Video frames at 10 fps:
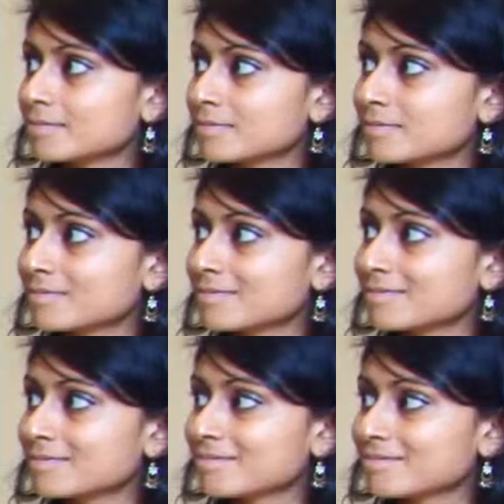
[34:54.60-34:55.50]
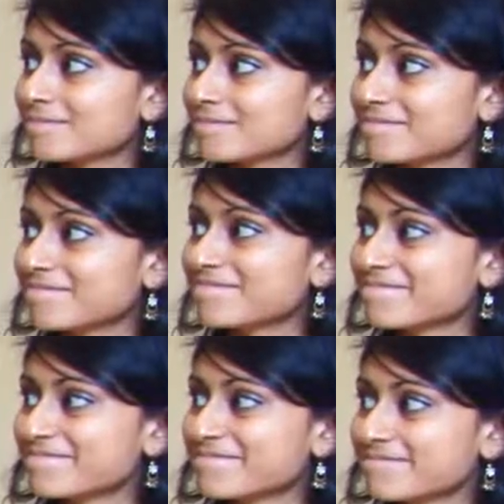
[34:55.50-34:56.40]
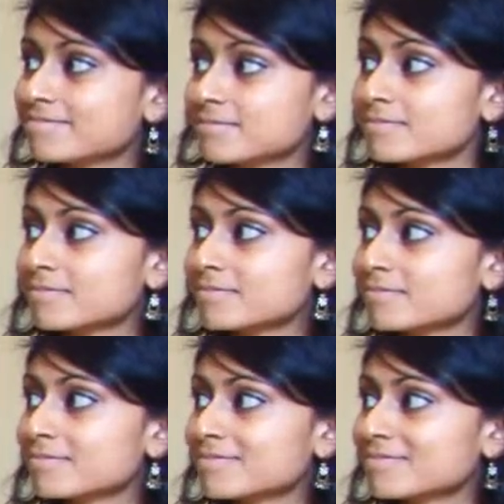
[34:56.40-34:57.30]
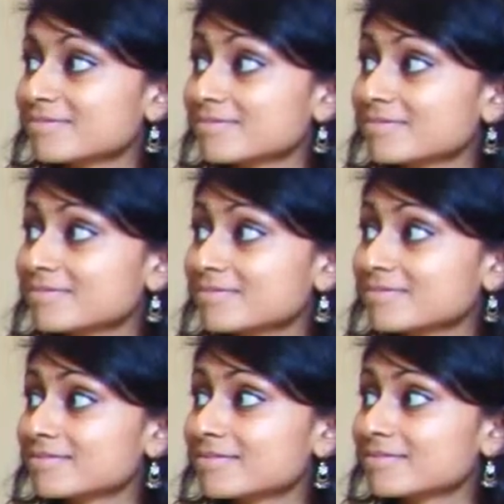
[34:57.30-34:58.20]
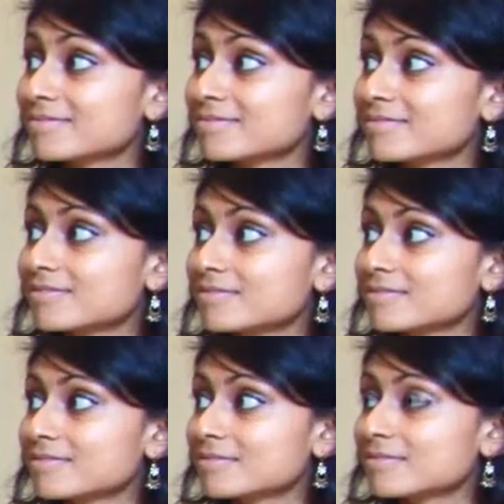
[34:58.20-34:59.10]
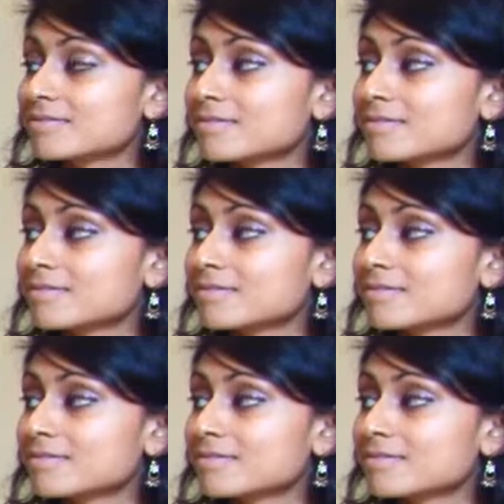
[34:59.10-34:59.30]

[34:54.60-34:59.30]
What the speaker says: (silent)